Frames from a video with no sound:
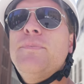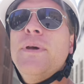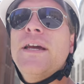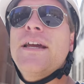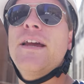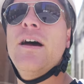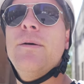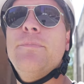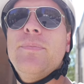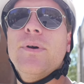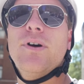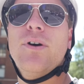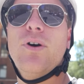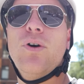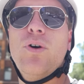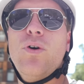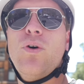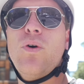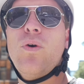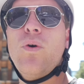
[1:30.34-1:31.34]
to pick up
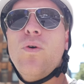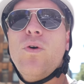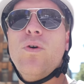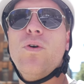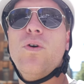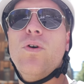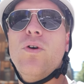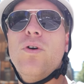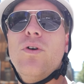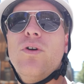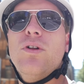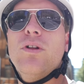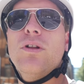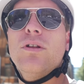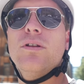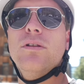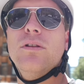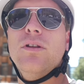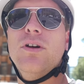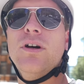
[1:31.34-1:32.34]
a whole
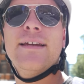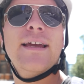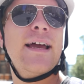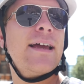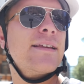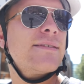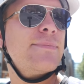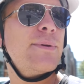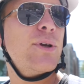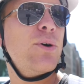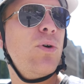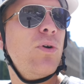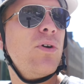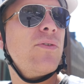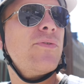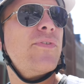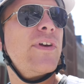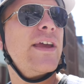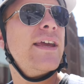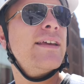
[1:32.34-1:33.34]
look, it has to be a whole
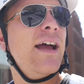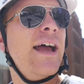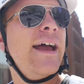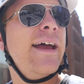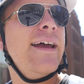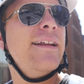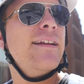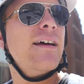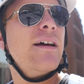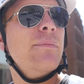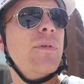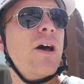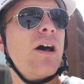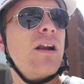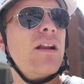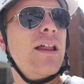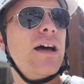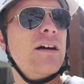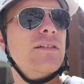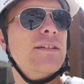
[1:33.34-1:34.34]
face, and I'm
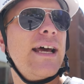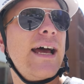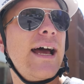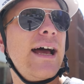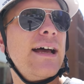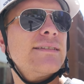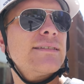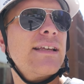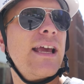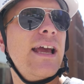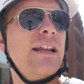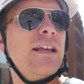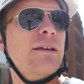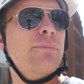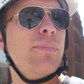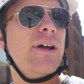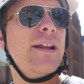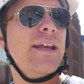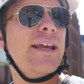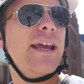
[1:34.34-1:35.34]
not allowed to ask
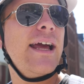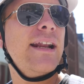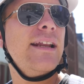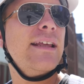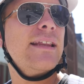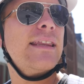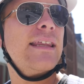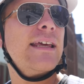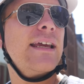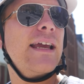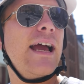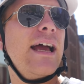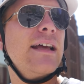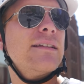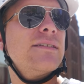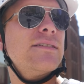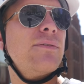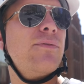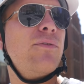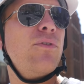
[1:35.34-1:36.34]
anybody anything
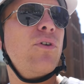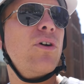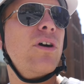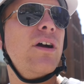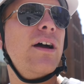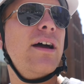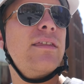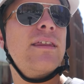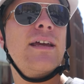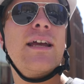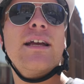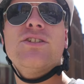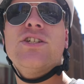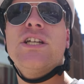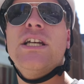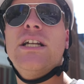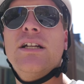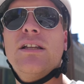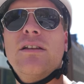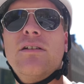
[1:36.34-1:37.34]
at Sephora. I think I
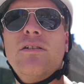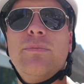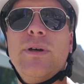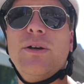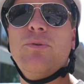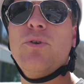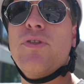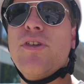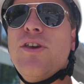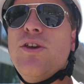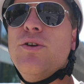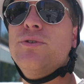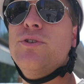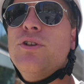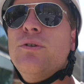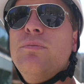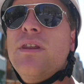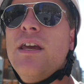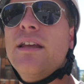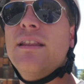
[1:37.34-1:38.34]
cheated a little bit with the
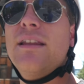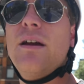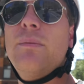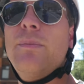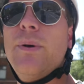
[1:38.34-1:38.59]
YouTube thing there,